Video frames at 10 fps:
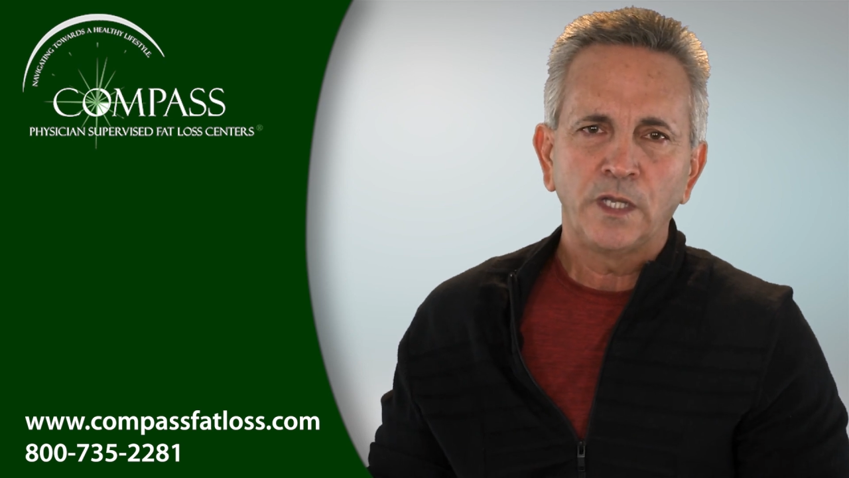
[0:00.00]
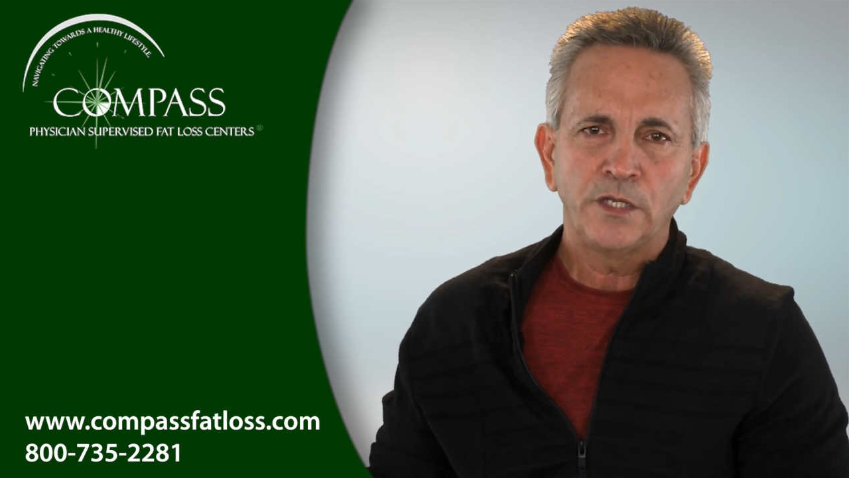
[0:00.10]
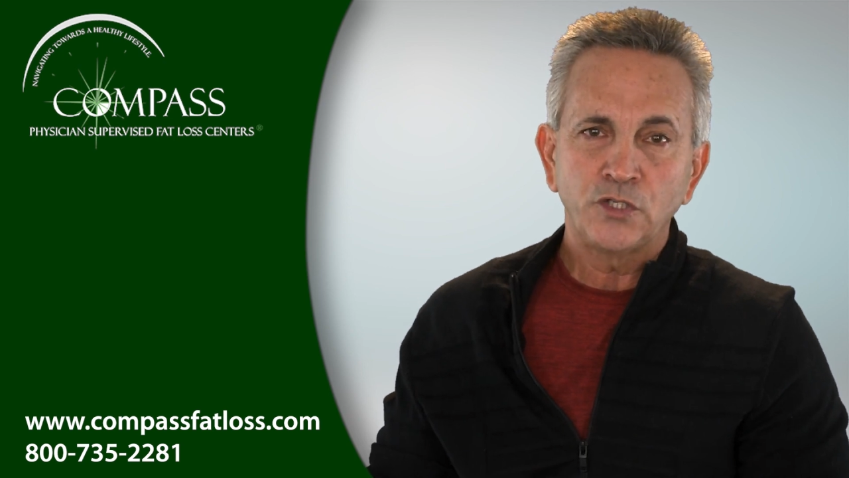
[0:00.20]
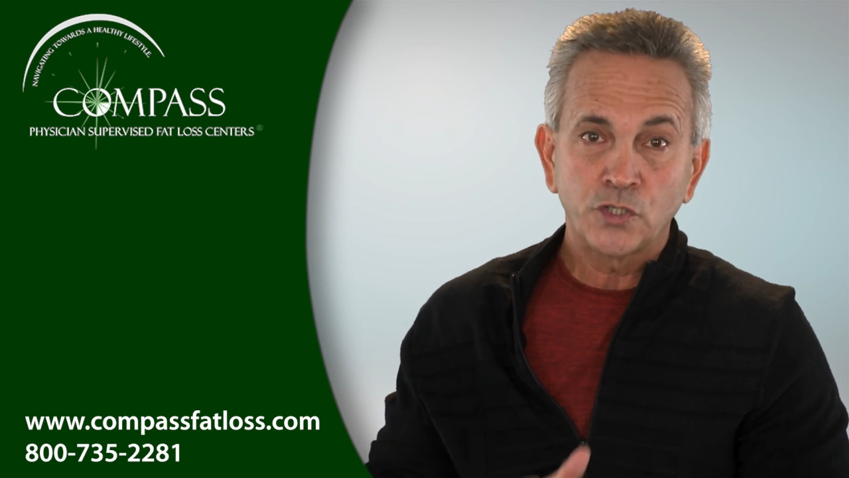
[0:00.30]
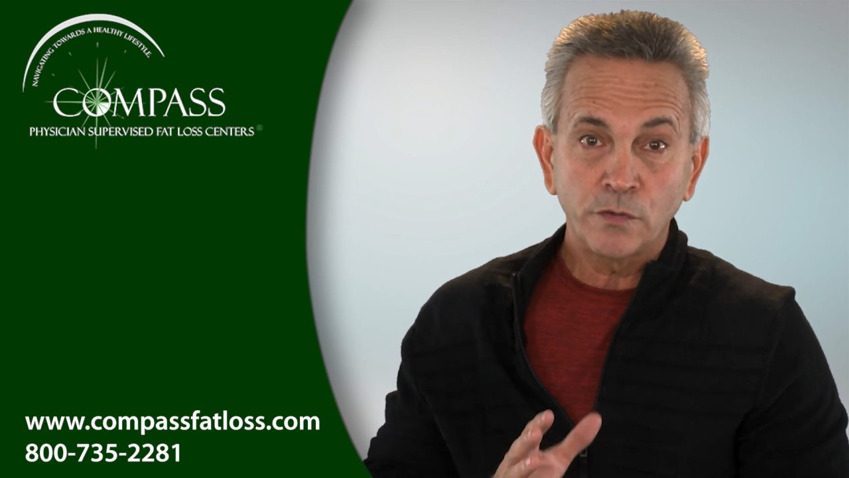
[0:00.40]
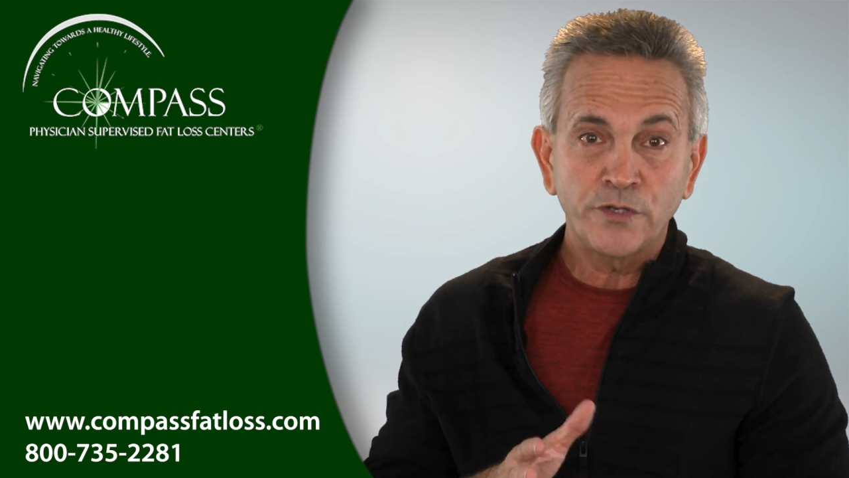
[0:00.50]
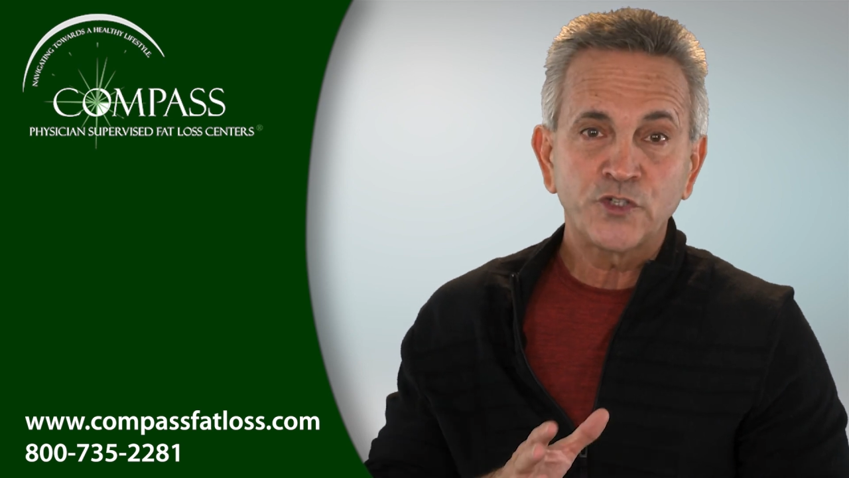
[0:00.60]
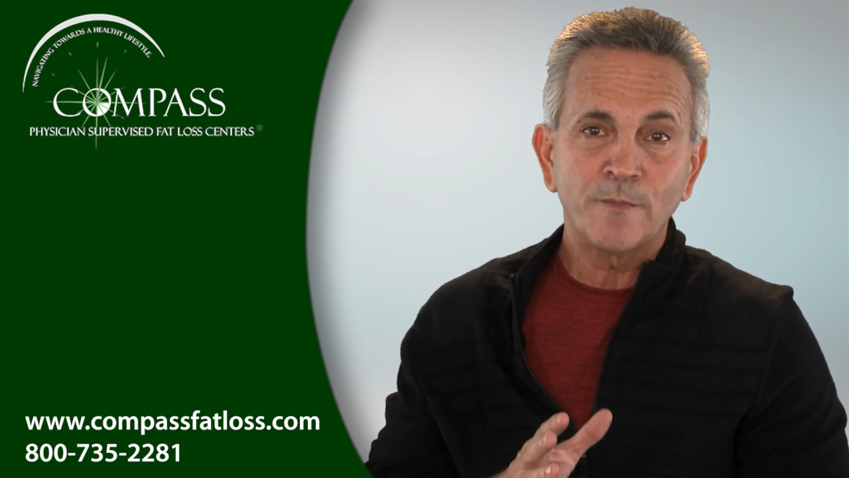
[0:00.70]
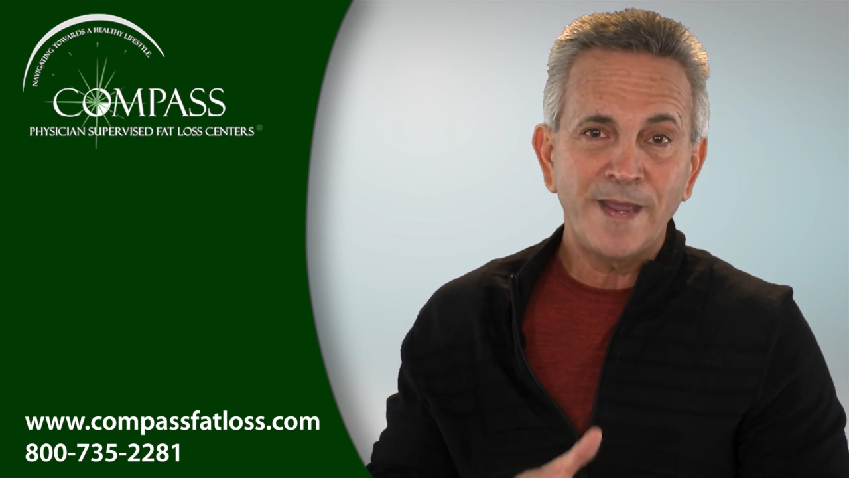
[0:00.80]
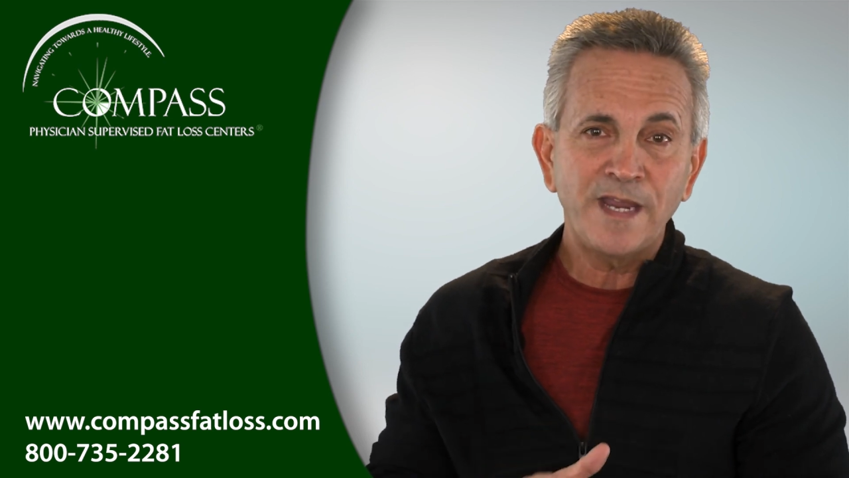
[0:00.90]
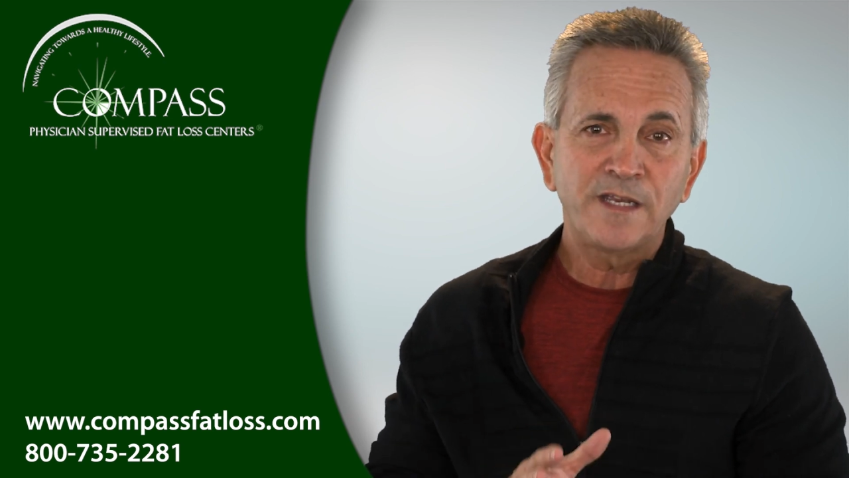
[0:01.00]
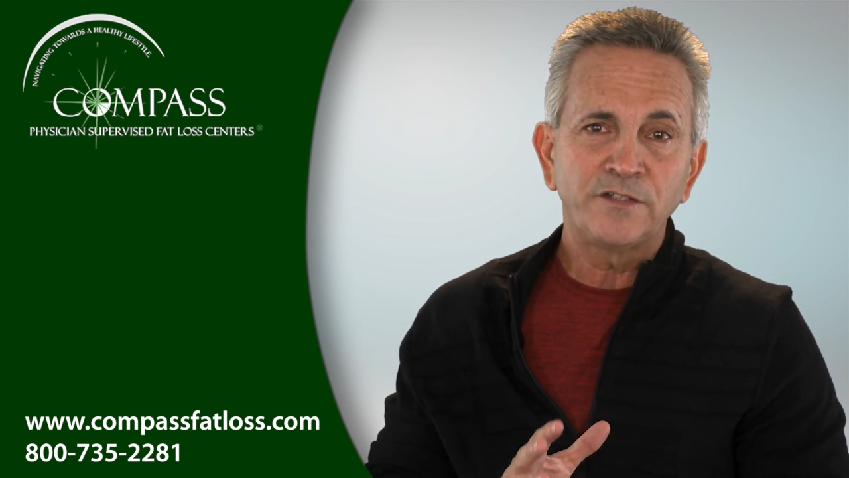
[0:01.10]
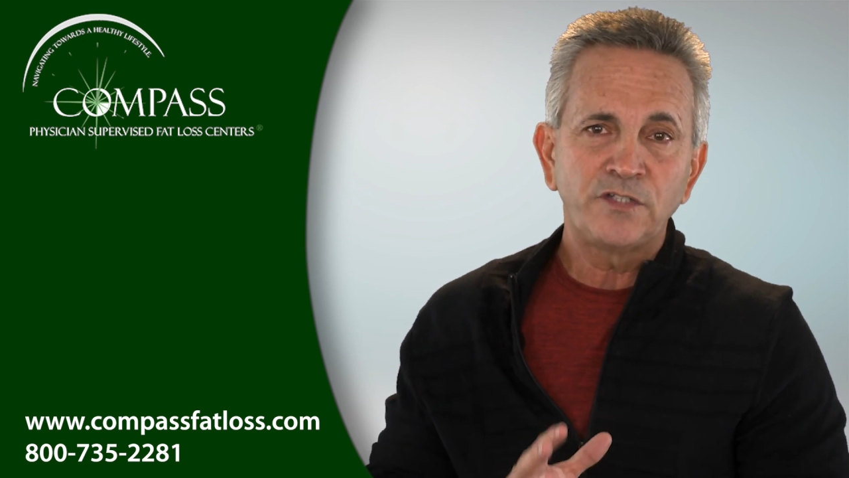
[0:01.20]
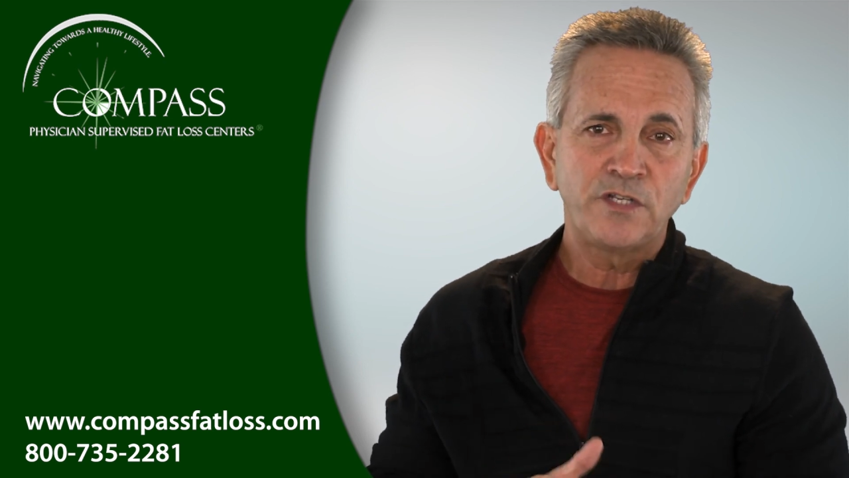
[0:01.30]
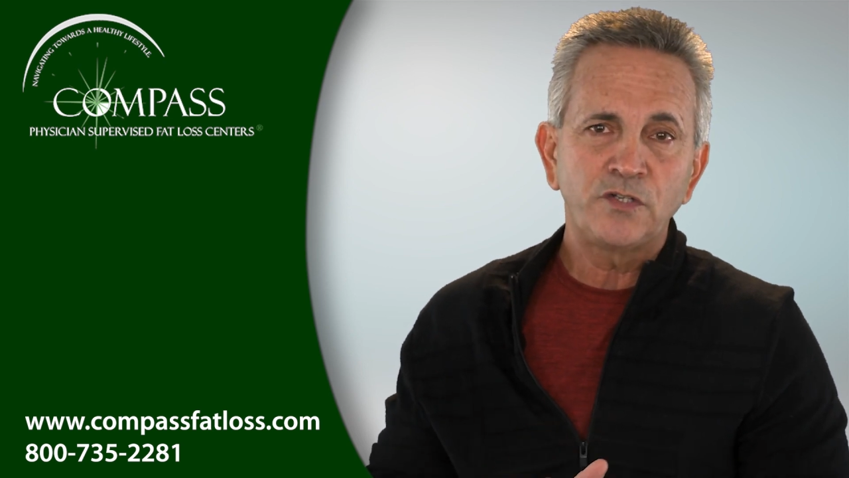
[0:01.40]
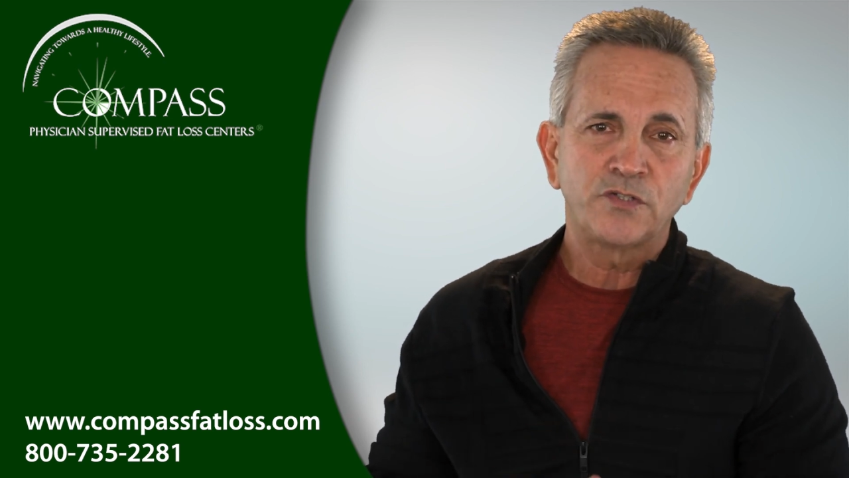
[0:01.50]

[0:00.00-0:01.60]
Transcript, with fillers: Insurance may continue